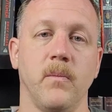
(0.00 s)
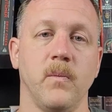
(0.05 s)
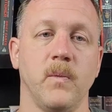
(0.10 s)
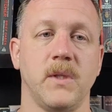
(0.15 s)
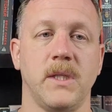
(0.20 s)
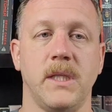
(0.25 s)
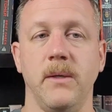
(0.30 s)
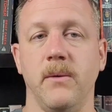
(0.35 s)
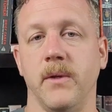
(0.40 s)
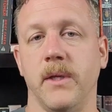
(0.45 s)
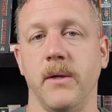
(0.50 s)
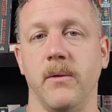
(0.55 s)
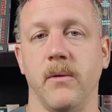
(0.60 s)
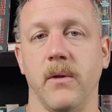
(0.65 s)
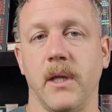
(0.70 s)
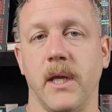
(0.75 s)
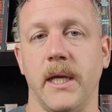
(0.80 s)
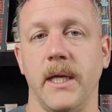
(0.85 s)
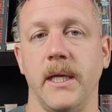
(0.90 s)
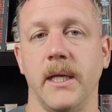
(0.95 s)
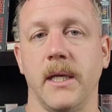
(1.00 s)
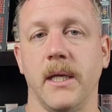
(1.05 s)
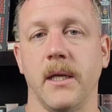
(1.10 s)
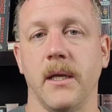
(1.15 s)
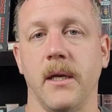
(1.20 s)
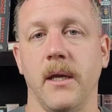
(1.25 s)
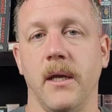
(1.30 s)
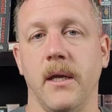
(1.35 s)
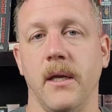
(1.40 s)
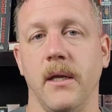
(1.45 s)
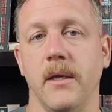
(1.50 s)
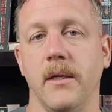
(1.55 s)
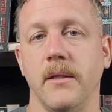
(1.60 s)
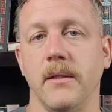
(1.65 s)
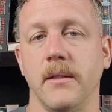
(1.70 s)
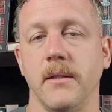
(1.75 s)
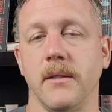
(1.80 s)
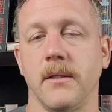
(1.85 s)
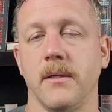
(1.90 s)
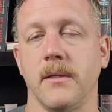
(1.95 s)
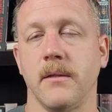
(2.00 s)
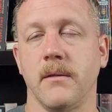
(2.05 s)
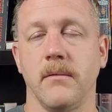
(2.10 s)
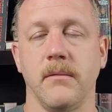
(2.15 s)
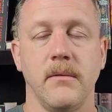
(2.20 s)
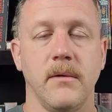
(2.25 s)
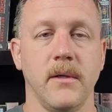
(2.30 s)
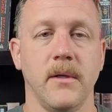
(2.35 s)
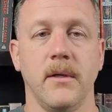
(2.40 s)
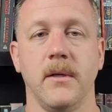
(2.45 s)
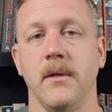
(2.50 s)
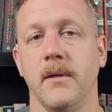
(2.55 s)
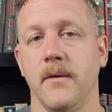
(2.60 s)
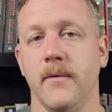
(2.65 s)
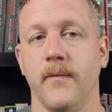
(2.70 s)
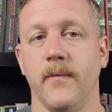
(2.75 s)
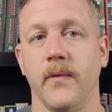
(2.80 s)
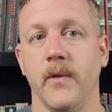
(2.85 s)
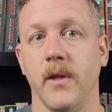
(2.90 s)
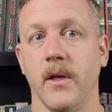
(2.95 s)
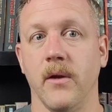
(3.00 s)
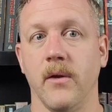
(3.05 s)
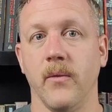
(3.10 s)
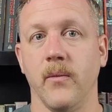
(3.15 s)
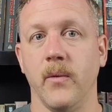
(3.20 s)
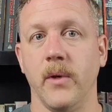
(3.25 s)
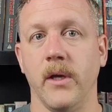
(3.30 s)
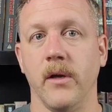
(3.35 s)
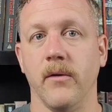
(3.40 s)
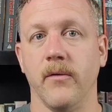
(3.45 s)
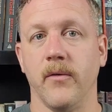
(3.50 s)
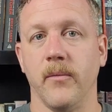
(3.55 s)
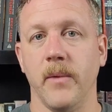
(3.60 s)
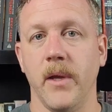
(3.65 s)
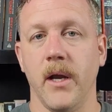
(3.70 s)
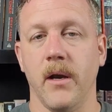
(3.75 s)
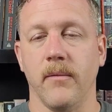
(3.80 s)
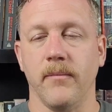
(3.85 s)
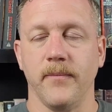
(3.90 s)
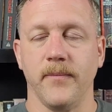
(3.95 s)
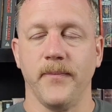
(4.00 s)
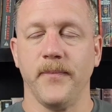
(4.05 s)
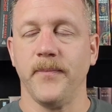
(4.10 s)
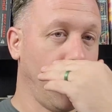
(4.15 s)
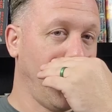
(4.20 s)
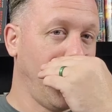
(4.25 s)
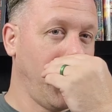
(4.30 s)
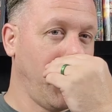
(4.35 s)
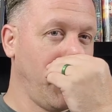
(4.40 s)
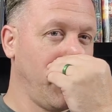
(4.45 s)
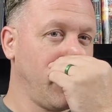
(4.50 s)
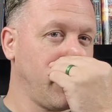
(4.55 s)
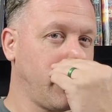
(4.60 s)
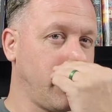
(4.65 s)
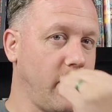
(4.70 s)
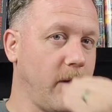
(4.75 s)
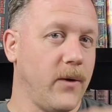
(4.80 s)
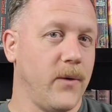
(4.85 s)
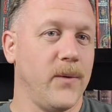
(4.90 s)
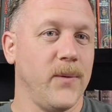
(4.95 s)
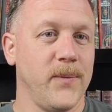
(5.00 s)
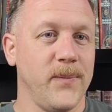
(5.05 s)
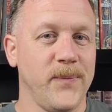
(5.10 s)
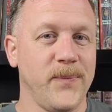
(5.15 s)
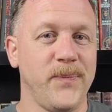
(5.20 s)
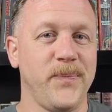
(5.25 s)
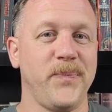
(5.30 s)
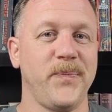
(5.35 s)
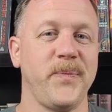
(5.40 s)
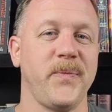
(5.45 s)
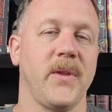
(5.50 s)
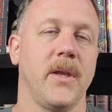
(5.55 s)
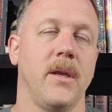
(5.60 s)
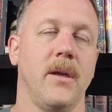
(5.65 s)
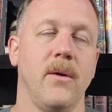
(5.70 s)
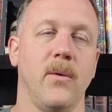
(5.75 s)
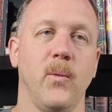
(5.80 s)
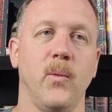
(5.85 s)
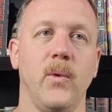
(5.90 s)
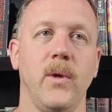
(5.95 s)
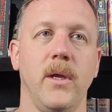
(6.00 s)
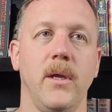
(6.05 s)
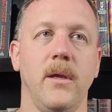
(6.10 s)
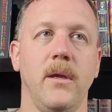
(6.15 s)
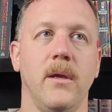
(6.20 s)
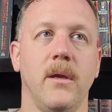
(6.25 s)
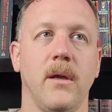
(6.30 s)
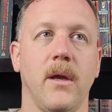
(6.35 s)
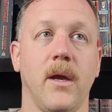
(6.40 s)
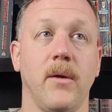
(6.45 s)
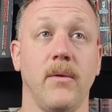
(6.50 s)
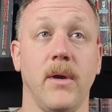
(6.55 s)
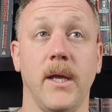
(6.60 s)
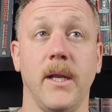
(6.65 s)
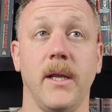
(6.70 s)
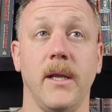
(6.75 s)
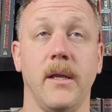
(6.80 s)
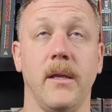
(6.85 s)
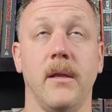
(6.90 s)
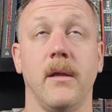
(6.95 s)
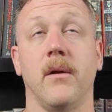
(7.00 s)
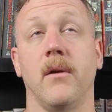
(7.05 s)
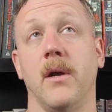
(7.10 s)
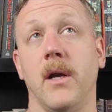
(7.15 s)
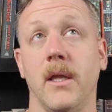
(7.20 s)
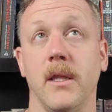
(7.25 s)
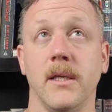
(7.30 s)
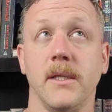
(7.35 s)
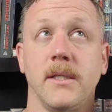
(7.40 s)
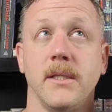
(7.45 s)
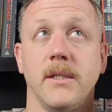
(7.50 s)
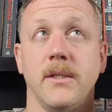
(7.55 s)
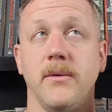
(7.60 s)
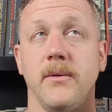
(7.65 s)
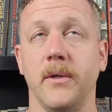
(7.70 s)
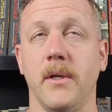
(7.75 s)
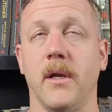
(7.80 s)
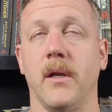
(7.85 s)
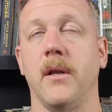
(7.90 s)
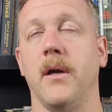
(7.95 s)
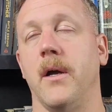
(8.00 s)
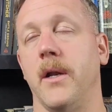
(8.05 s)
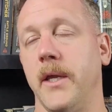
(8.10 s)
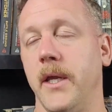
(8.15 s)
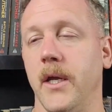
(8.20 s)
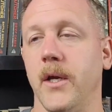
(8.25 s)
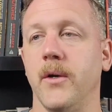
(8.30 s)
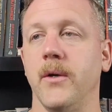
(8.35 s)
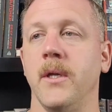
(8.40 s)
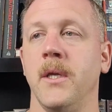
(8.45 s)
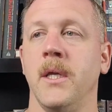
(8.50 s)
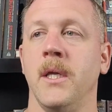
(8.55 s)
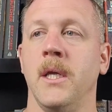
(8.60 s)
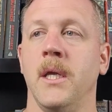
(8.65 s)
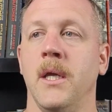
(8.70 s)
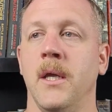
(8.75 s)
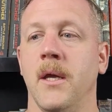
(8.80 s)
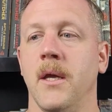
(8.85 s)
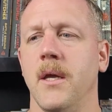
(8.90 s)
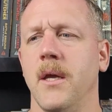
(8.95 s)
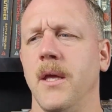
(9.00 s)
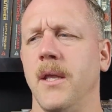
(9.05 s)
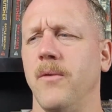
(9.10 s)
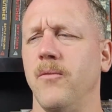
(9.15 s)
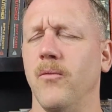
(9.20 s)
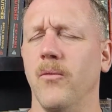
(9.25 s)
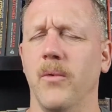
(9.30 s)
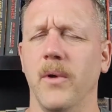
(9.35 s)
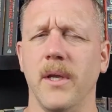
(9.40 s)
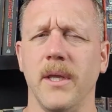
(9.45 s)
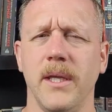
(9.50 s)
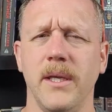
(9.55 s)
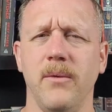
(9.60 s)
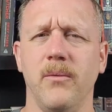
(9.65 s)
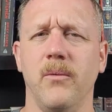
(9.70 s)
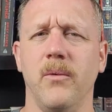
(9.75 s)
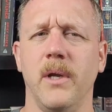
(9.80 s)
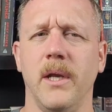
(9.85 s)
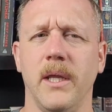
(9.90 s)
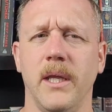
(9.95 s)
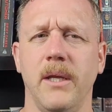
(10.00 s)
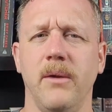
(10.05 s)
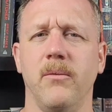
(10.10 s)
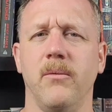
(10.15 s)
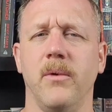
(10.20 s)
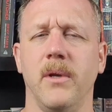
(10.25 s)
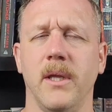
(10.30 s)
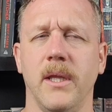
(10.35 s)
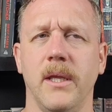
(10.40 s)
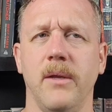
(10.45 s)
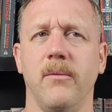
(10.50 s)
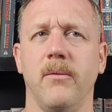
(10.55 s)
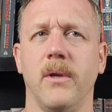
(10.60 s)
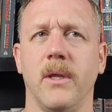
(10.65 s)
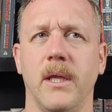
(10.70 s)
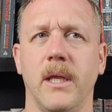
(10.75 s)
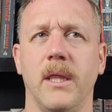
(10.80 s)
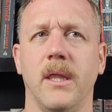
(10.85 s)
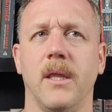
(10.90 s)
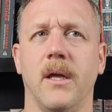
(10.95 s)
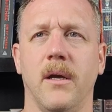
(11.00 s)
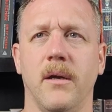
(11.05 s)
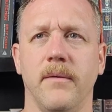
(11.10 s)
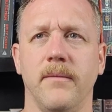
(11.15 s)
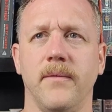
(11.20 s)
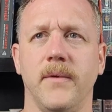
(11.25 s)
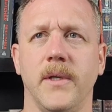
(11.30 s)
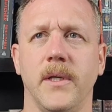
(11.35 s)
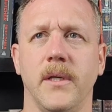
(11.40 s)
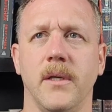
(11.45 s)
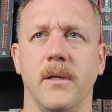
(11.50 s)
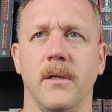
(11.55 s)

see what they were like, and we go from there. So I read it, or I listened to it on audio, and really, really, really, really loved